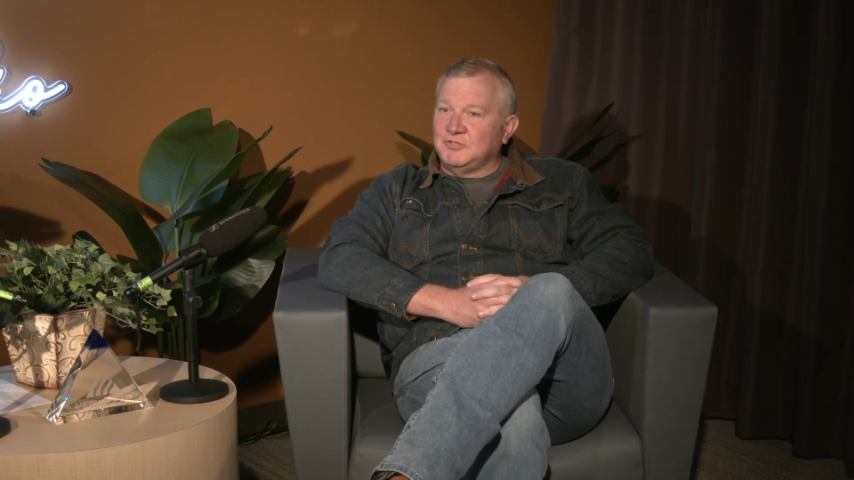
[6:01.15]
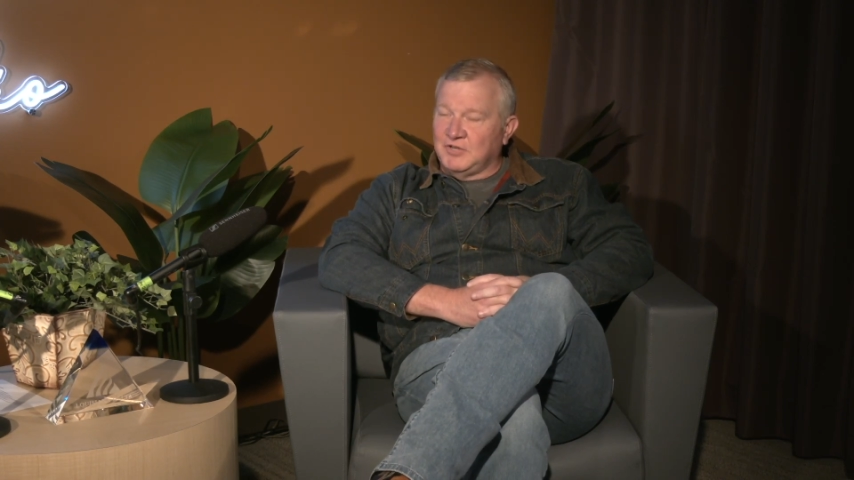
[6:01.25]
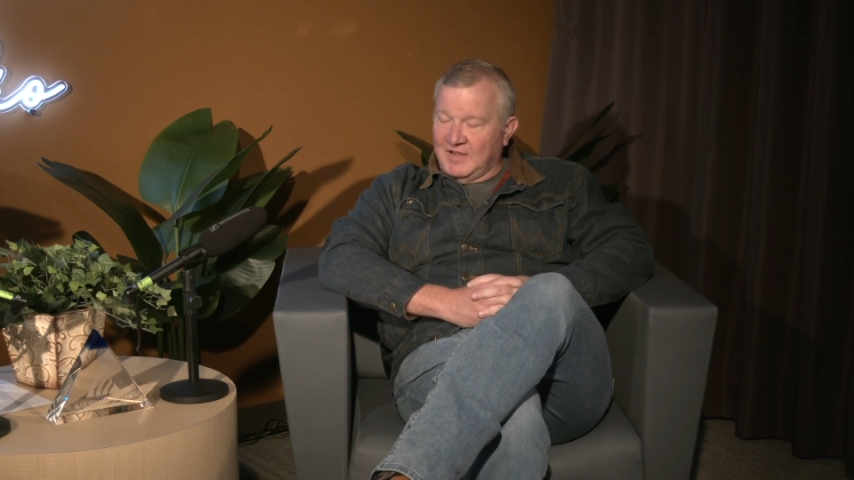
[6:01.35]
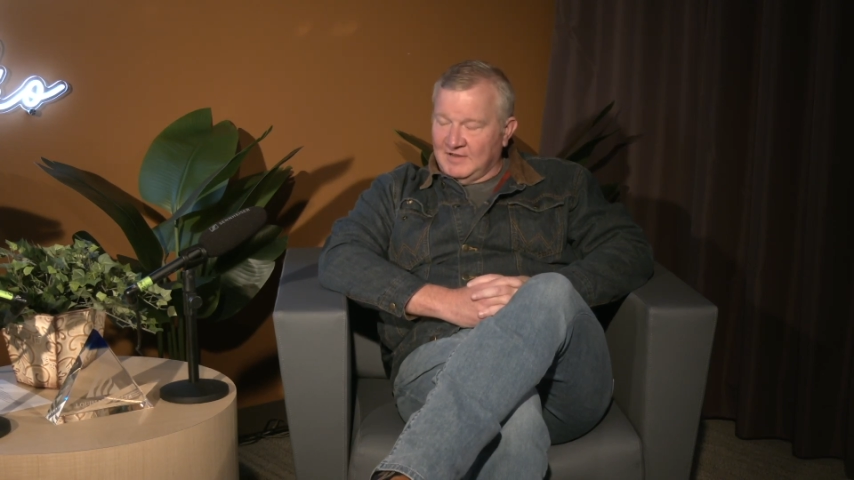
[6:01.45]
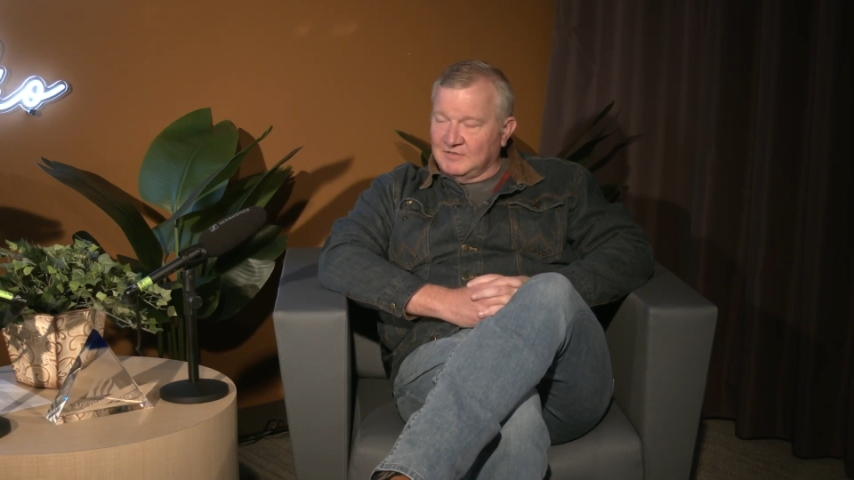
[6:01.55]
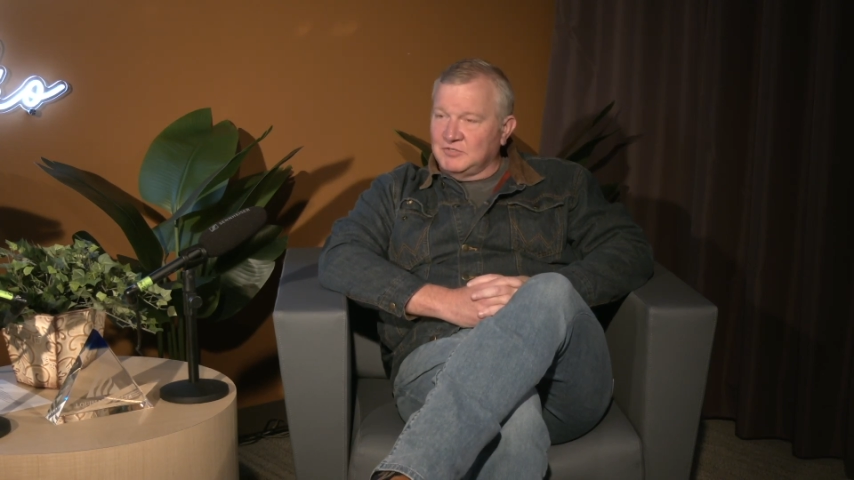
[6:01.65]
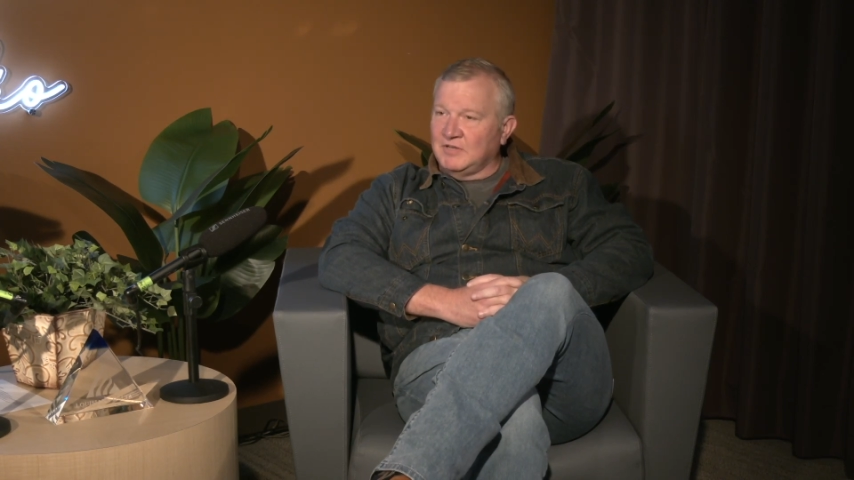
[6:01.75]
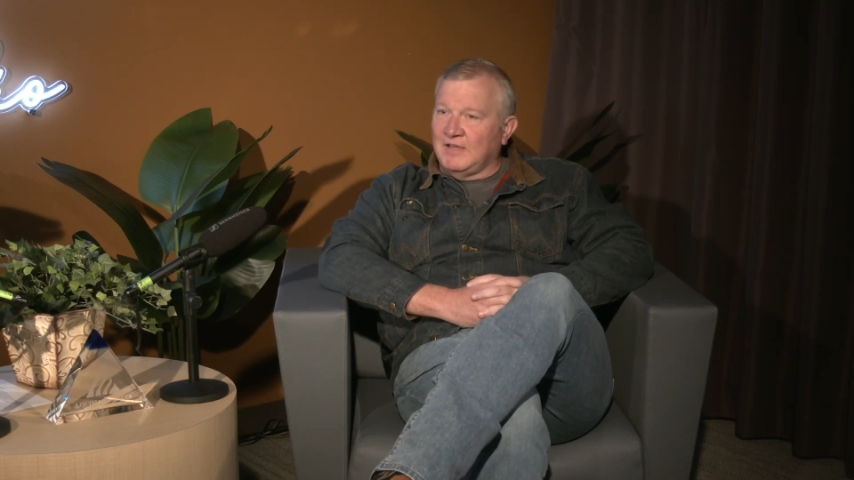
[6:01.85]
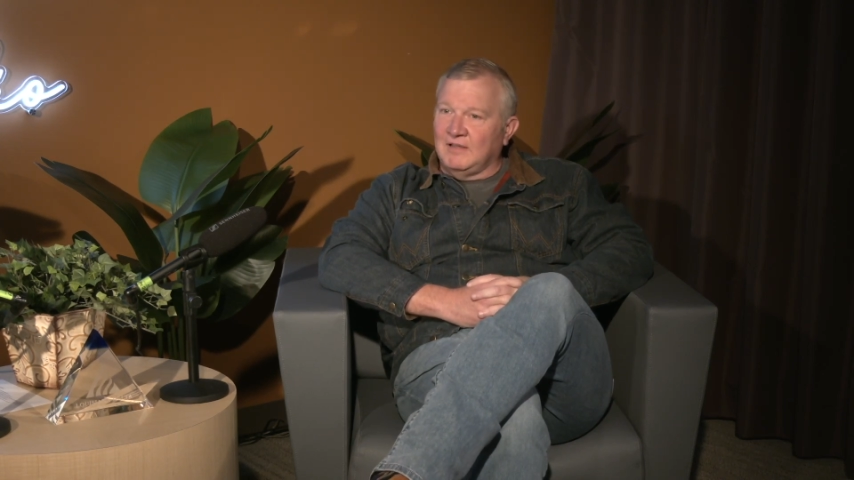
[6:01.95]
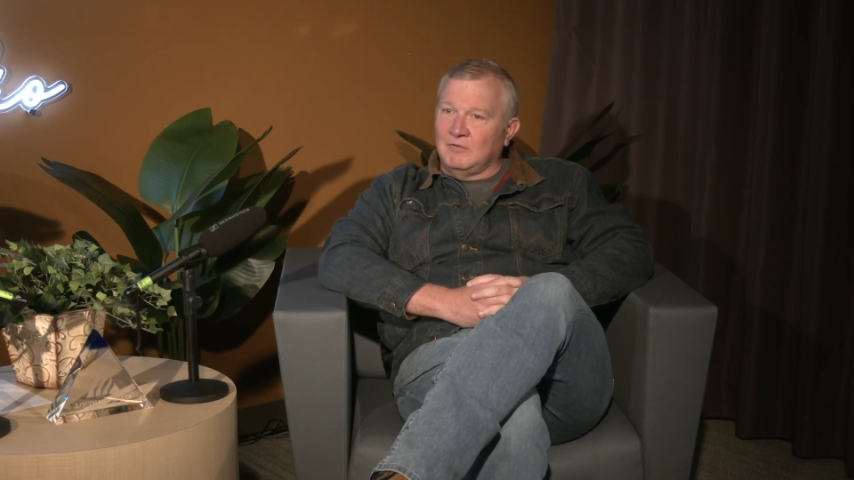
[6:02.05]
Change,
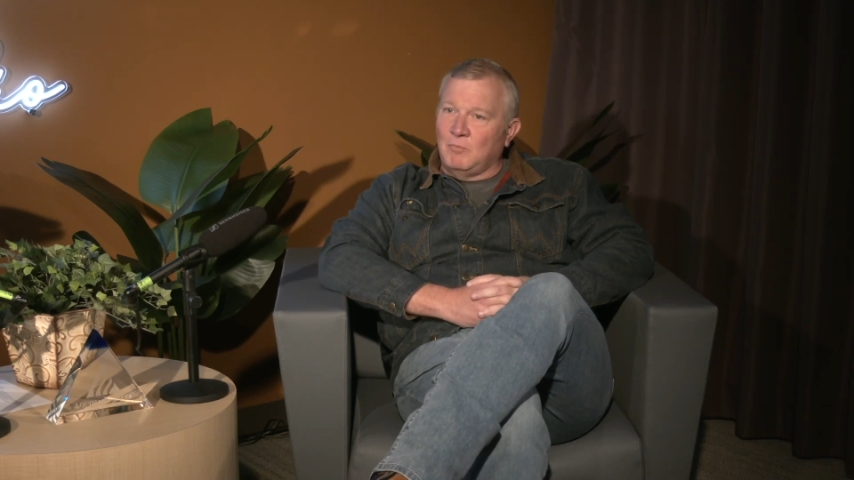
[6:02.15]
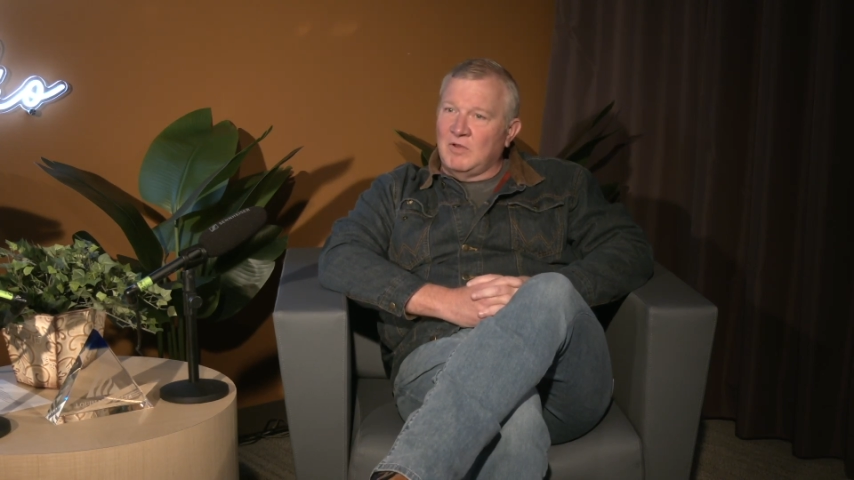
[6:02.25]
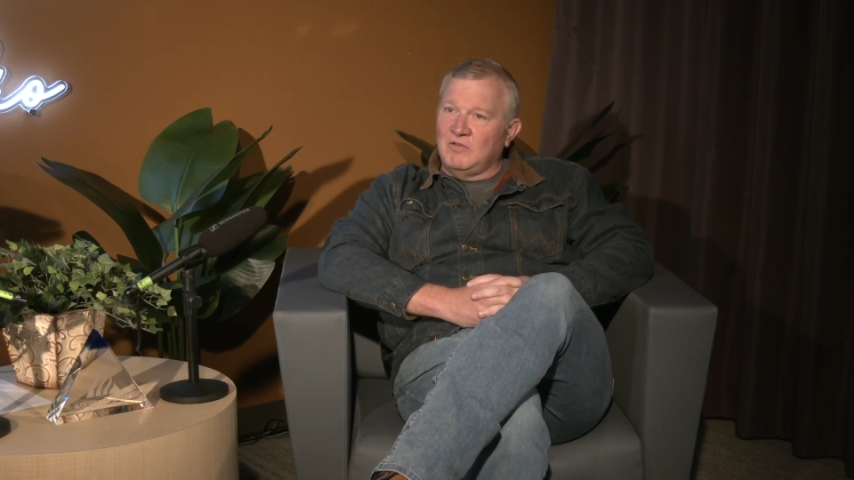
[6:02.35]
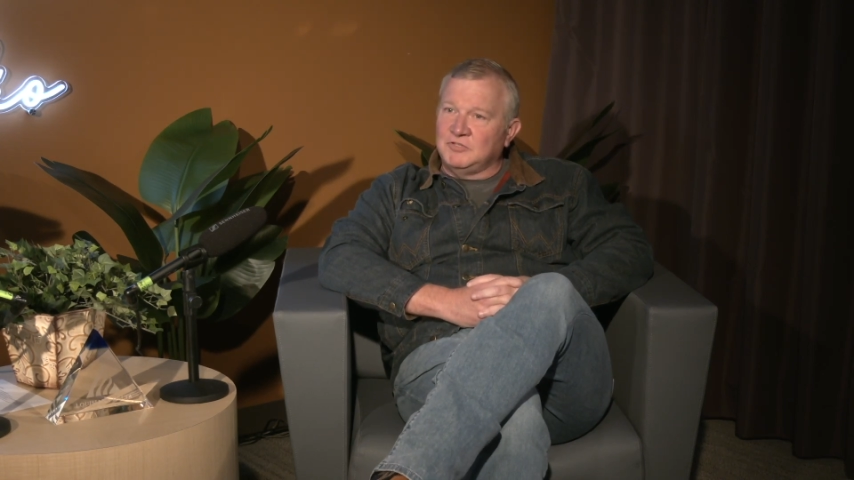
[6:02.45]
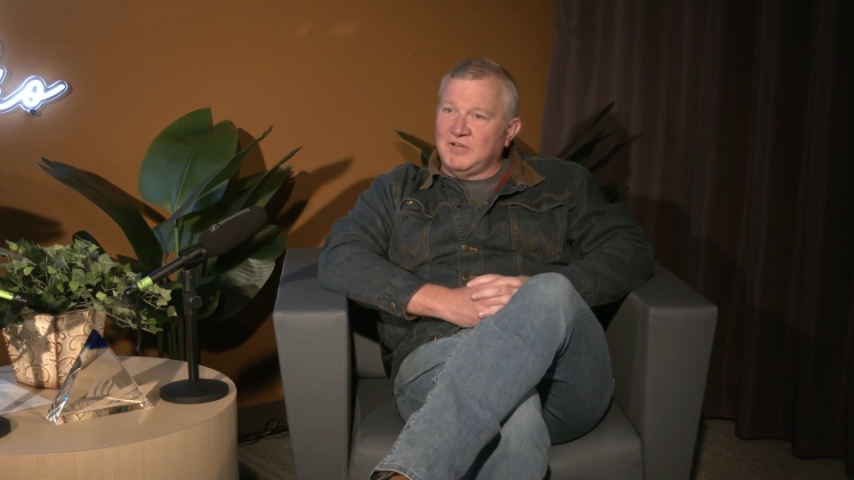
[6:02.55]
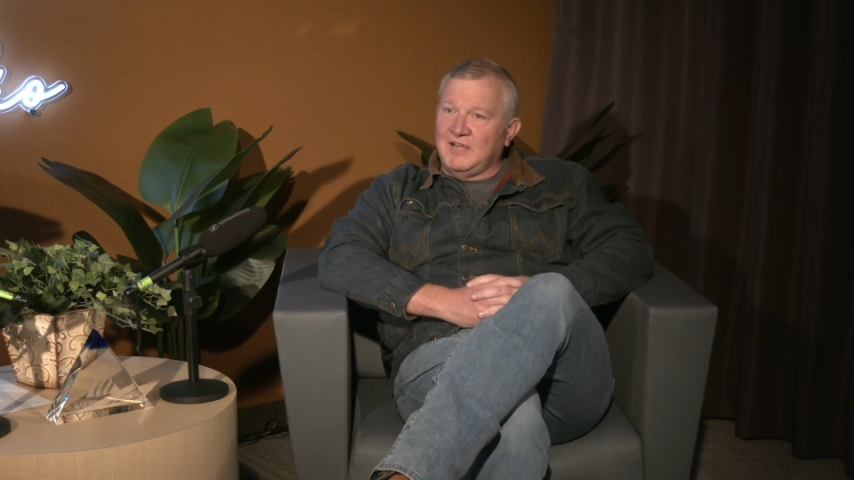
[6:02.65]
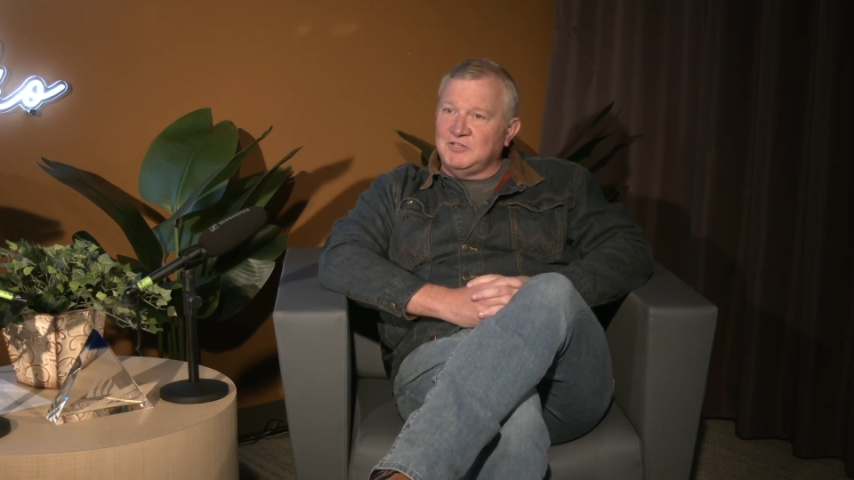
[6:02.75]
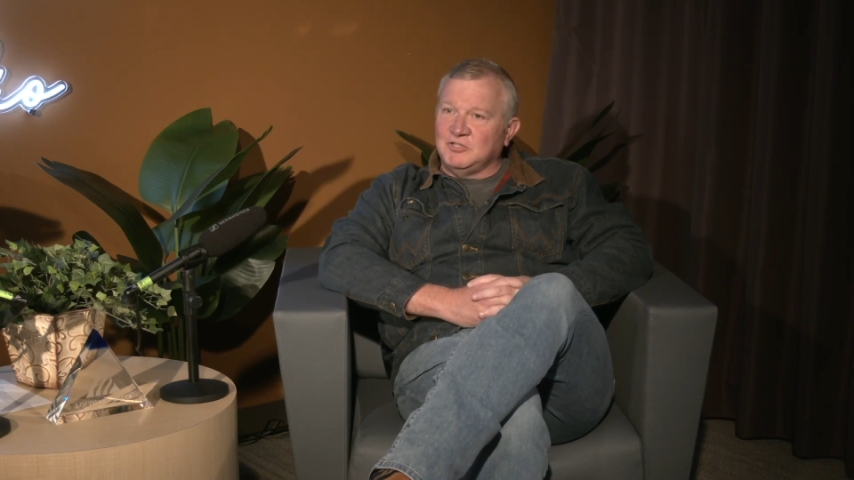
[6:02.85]
mm-hmm. and mm-hmm. whether change is